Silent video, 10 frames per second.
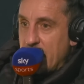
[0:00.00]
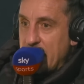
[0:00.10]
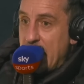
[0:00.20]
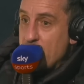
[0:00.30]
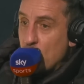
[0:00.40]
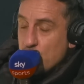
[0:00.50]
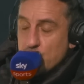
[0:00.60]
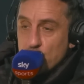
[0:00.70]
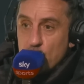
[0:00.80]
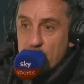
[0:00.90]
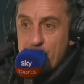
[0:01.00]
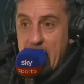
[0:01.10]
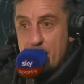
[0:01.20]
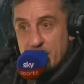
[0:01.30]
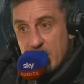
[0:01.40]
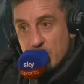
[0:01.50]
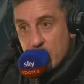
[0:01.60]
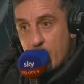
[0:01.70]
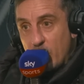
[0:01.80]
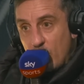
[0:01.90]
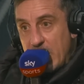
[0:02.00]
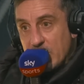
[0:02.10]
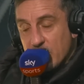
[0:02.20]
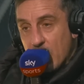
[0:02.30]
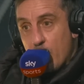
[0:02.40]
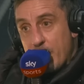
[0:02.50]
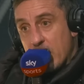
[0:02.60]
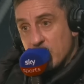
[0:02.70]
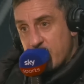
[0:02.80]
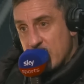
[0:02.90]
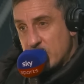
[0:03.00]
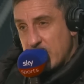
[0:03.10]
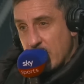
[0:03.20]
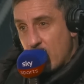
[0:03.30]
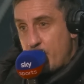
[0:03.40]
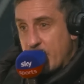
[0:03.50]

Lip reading: And I'm not sure of my prediction a couple of weeks ago because of Cancelo,